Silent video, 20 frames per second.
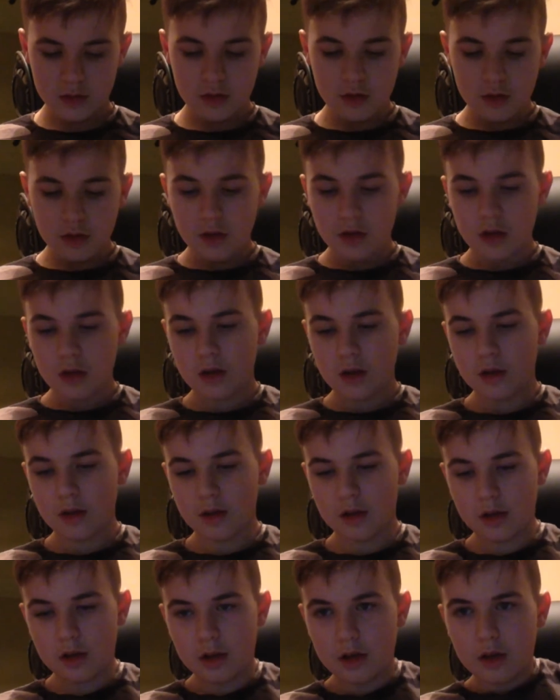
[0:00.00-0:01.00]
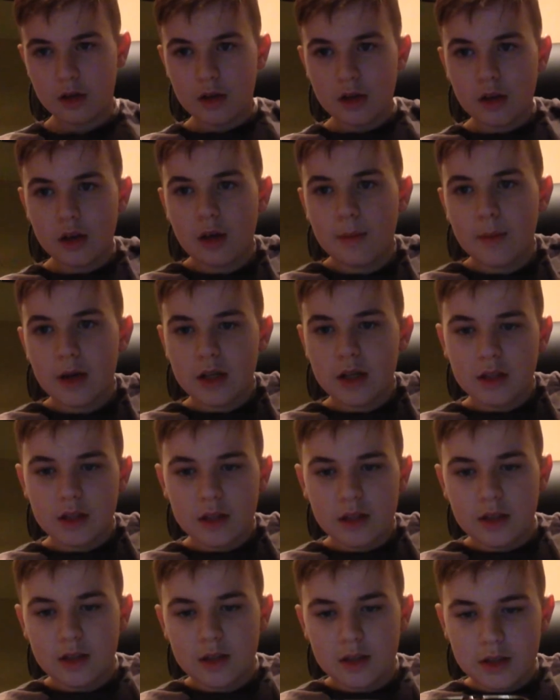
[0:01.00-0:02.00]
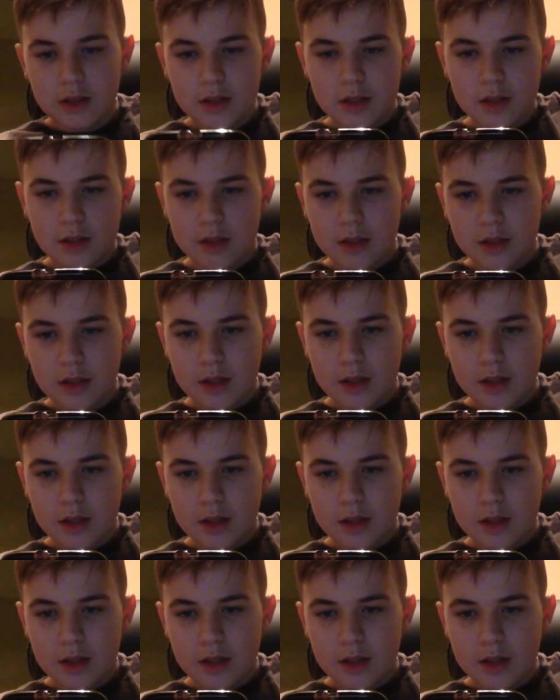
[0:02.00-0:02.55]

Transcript: Yeah. Uh, I might taking turns in that.